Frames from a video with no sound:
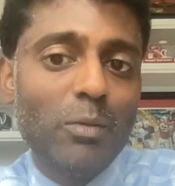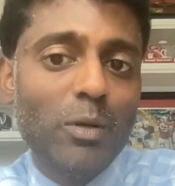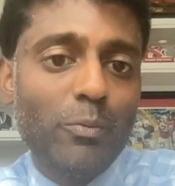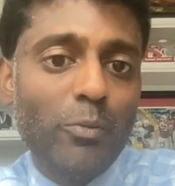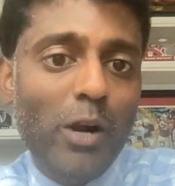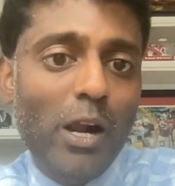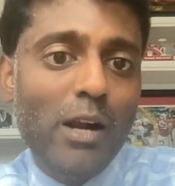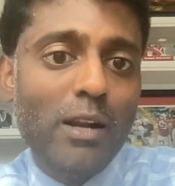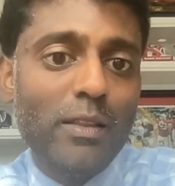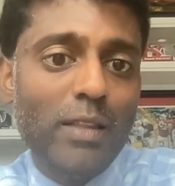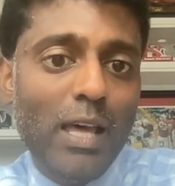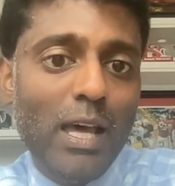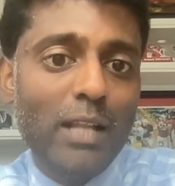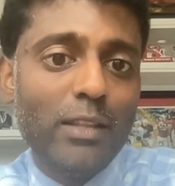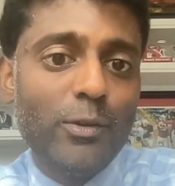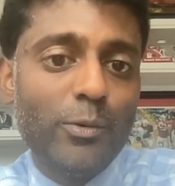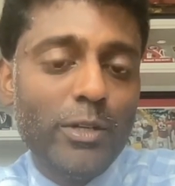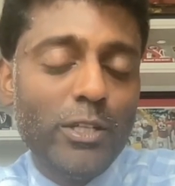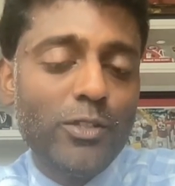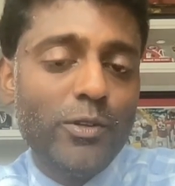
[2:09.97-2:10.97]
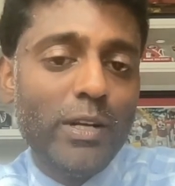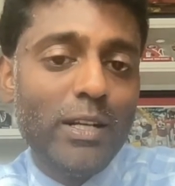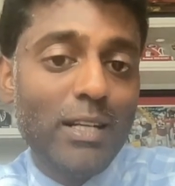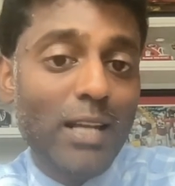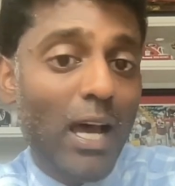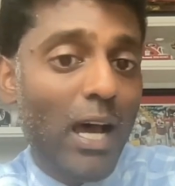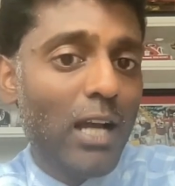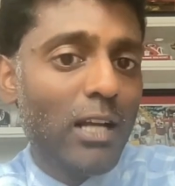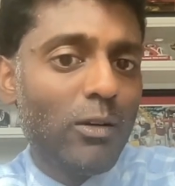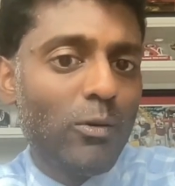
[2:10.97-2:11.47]
but prior to that, 3 straight
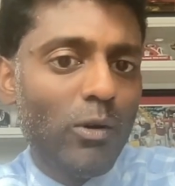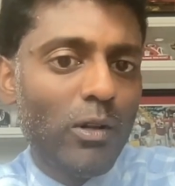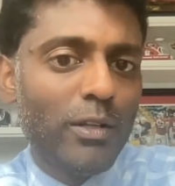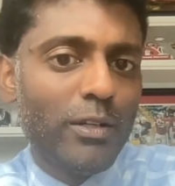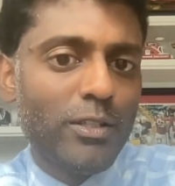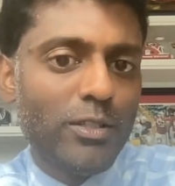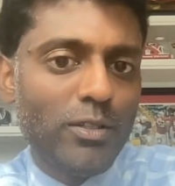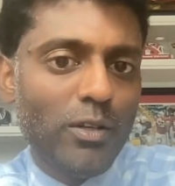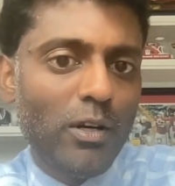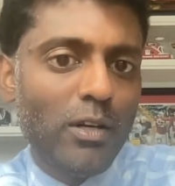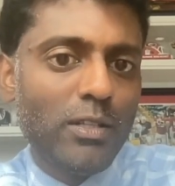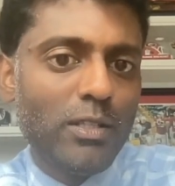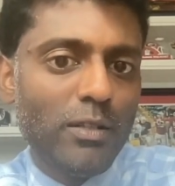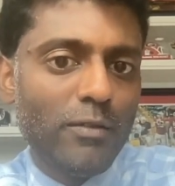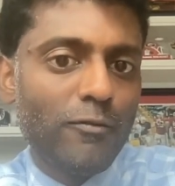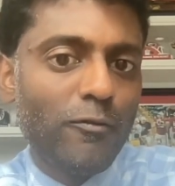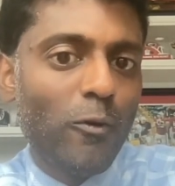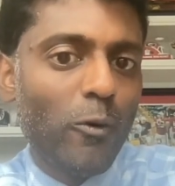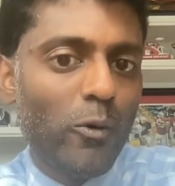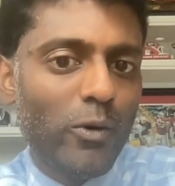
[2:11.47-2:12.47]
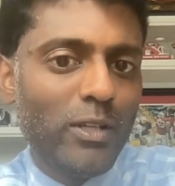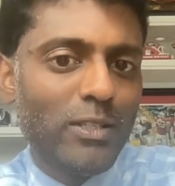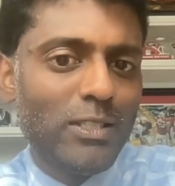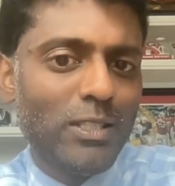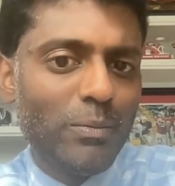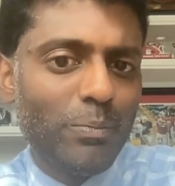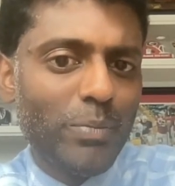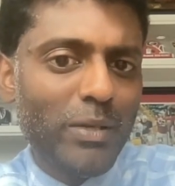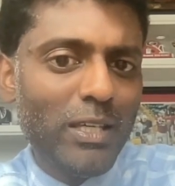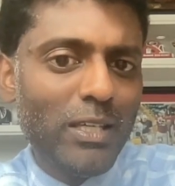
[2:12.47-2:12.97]
non-quality starts of 4
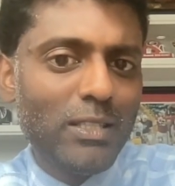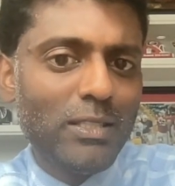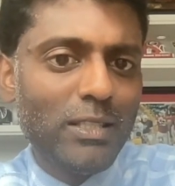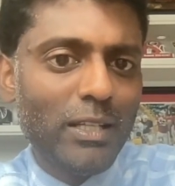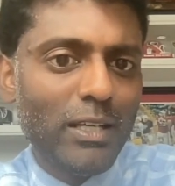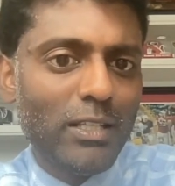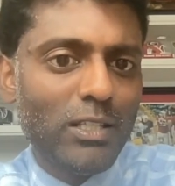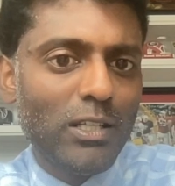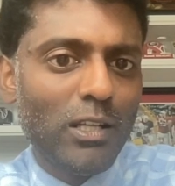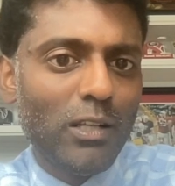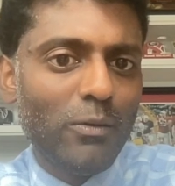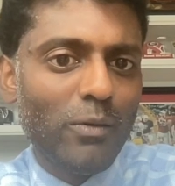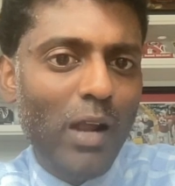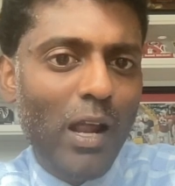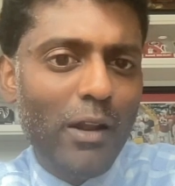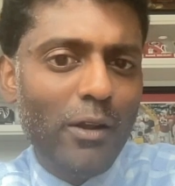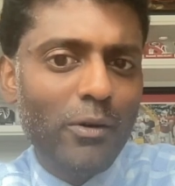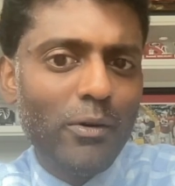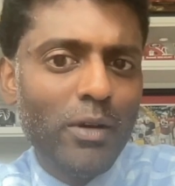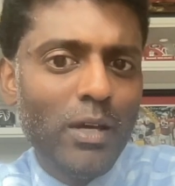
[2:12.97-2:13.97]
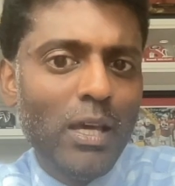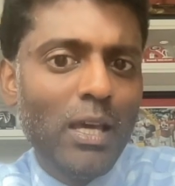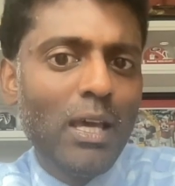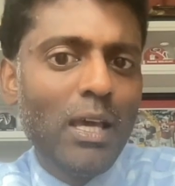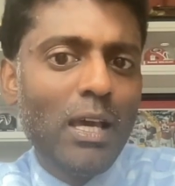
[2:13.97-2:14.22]
runs apiece against Colorado.